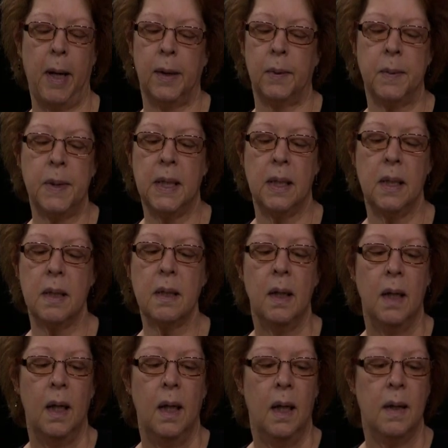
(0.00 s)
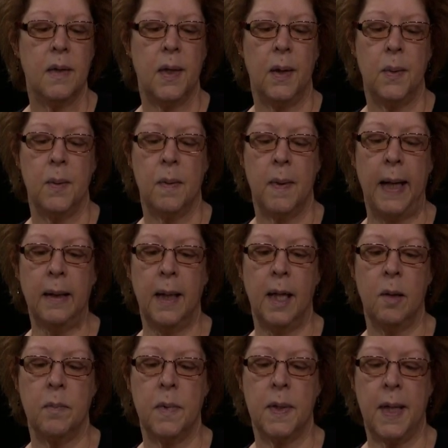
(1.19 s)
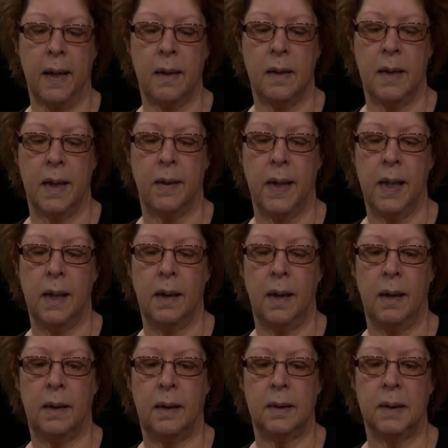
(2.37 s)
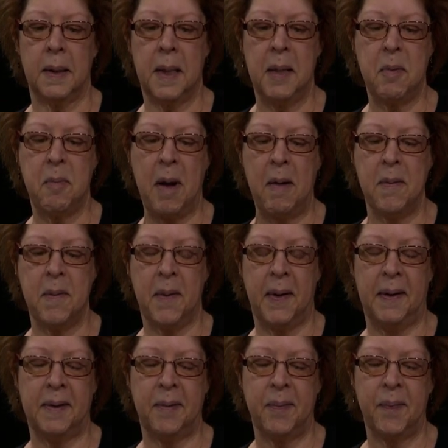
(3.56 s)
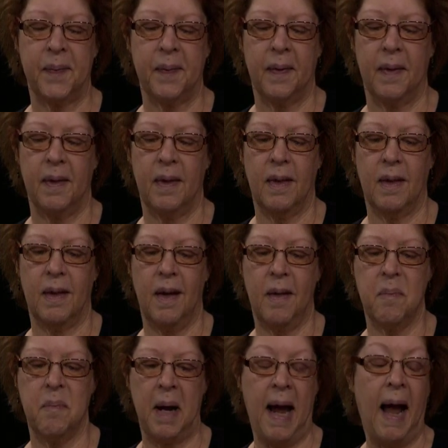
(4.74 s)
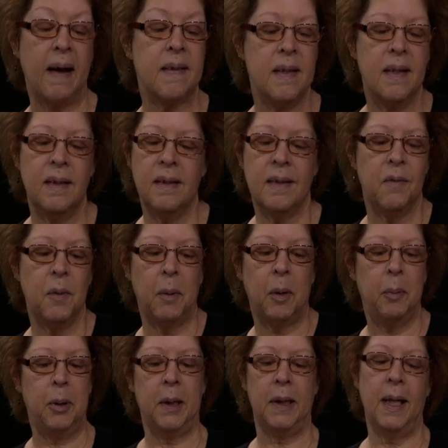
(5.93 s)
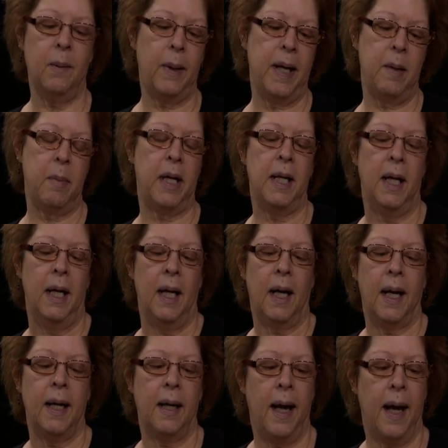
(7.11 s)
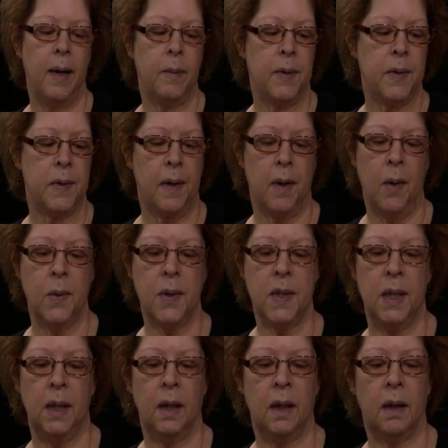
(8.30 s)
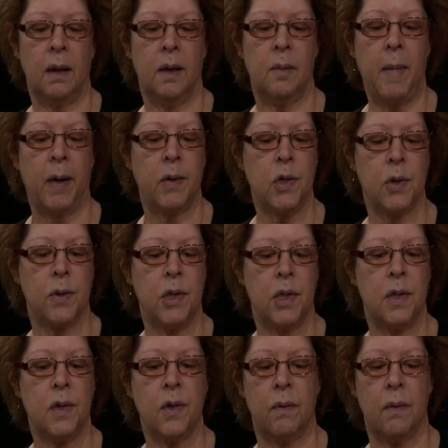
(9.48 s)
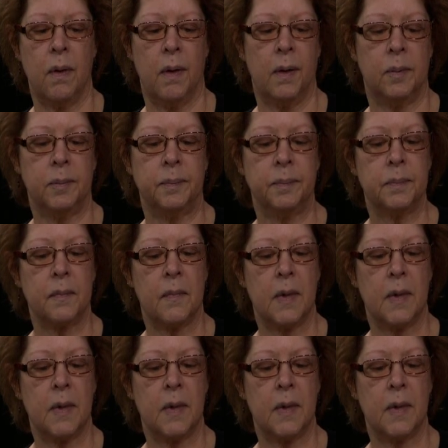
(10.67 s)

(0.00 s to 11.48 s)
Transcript: my own teas, so that came secondary. Uh, came about um, by accident, if you want to put it that way. But I, I was uh, hosting um, our church's um,